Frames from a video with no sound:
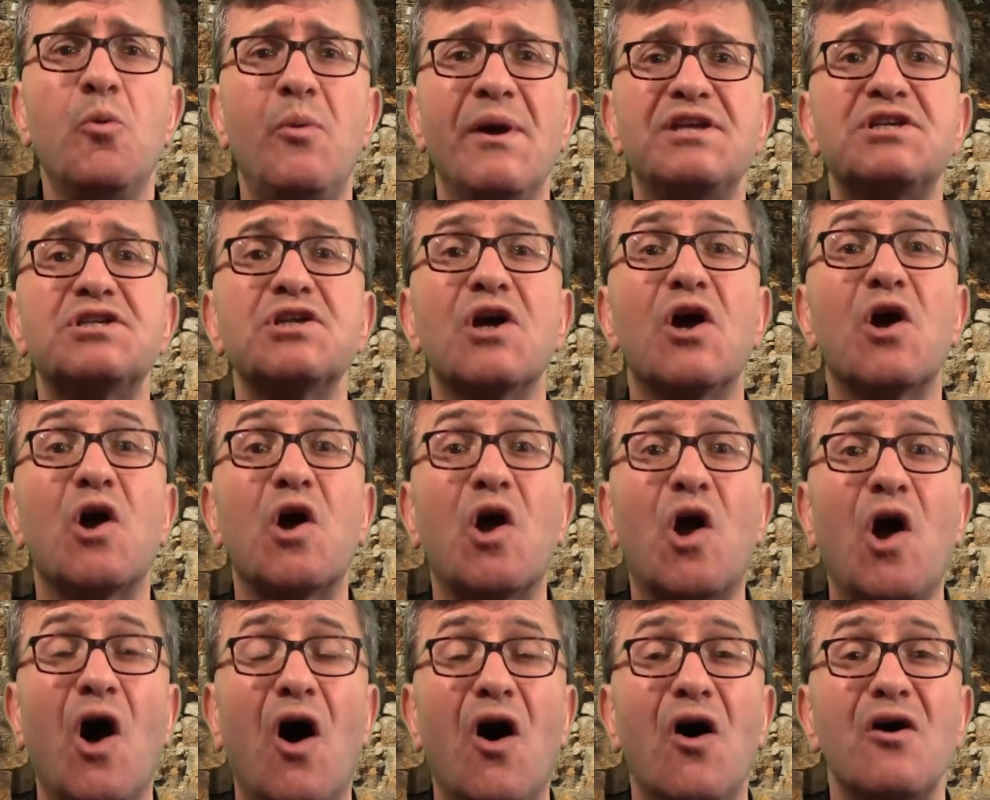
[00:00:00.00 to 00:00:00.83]
which
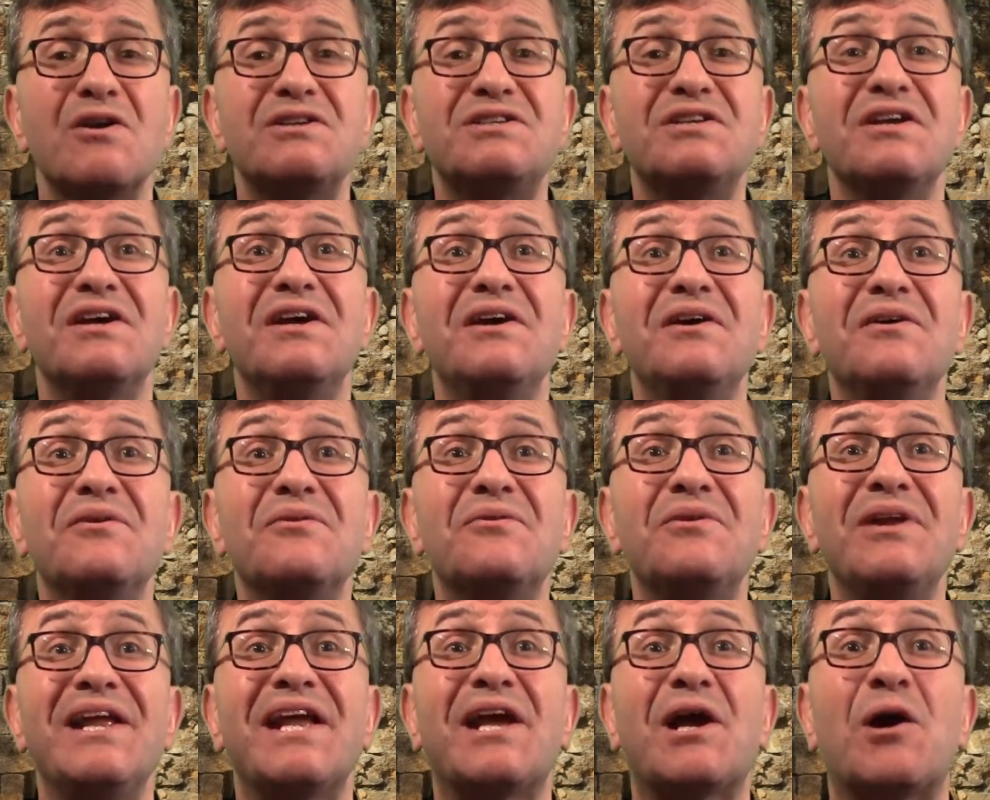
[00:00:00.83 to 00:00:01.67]
God
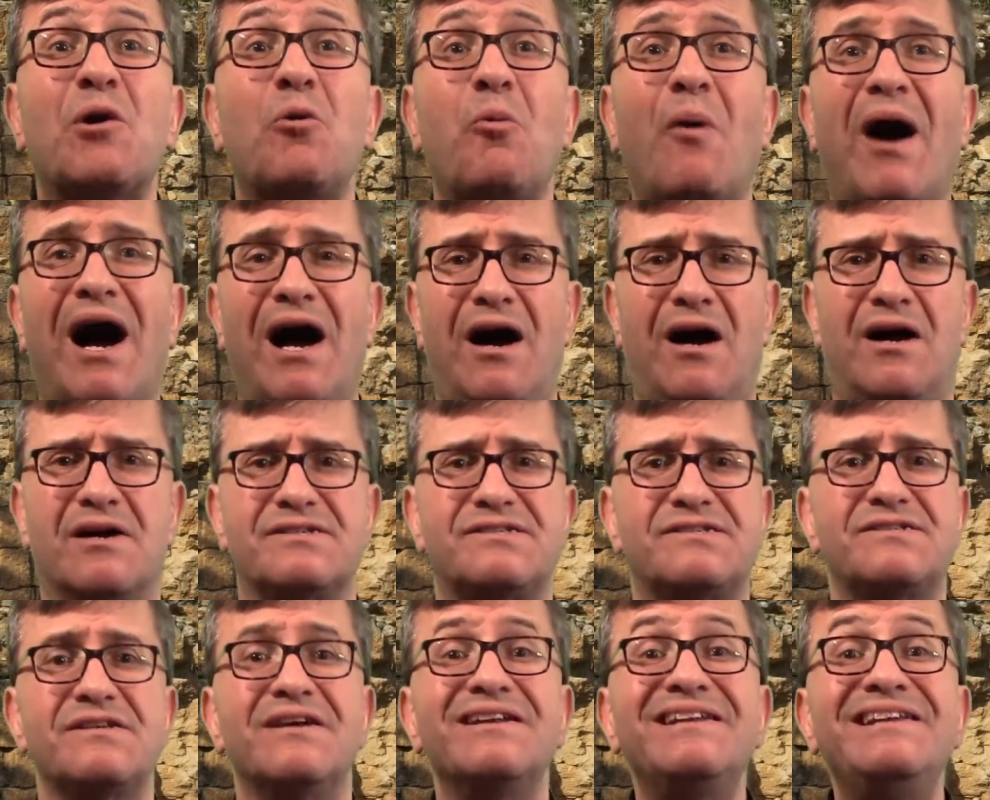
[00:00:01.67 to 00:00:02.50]

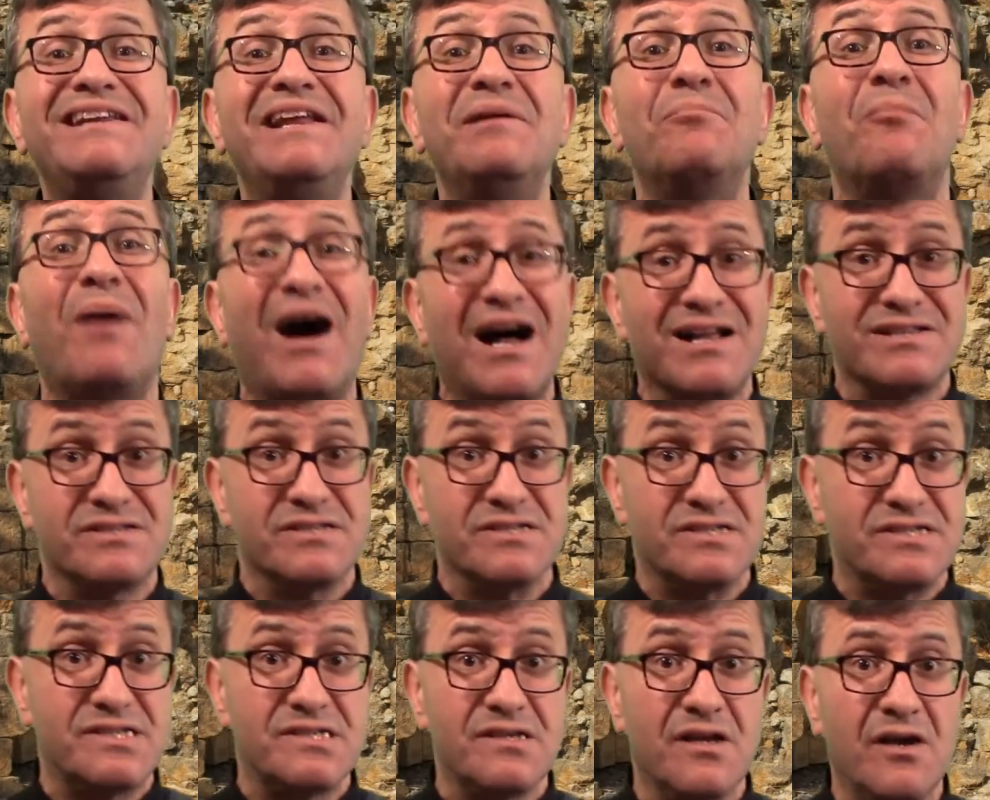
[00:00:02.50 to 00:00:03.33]
requires,
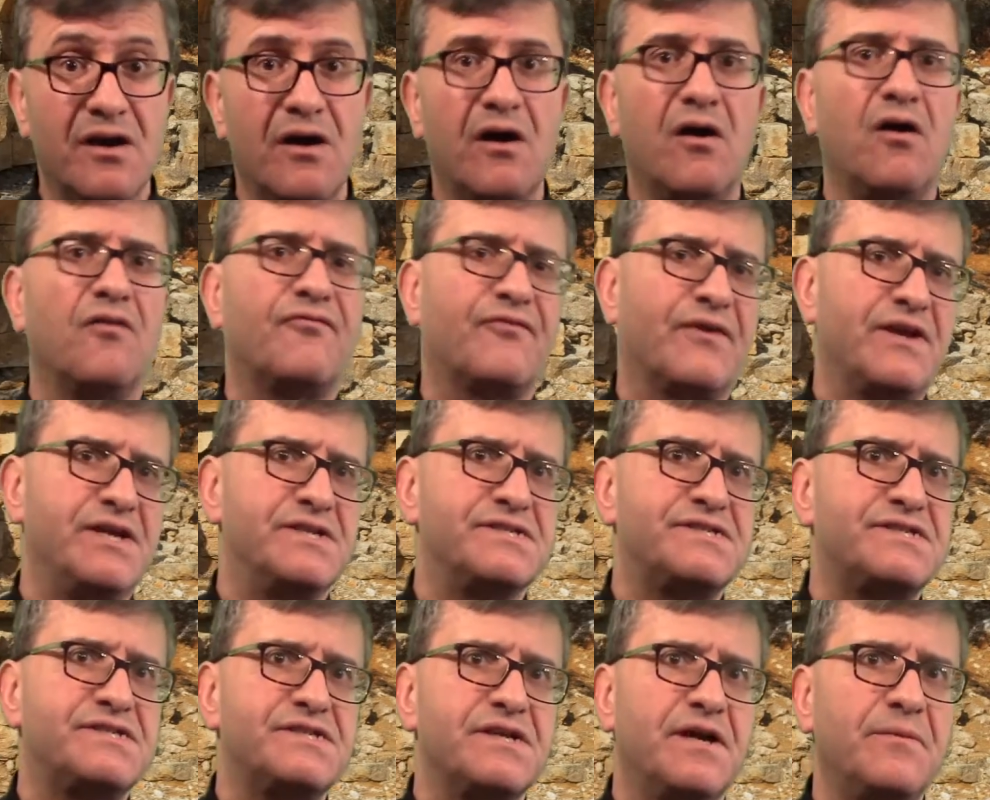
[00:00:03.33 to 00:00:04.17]
demands of
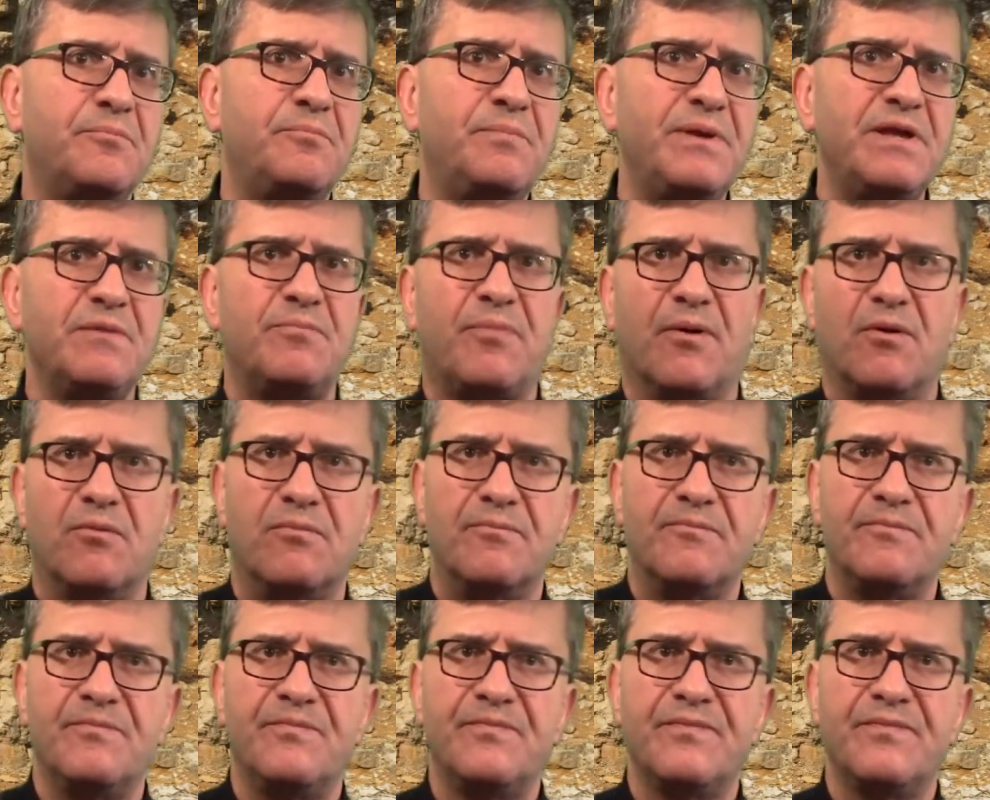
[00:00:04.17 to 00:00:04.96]
His people.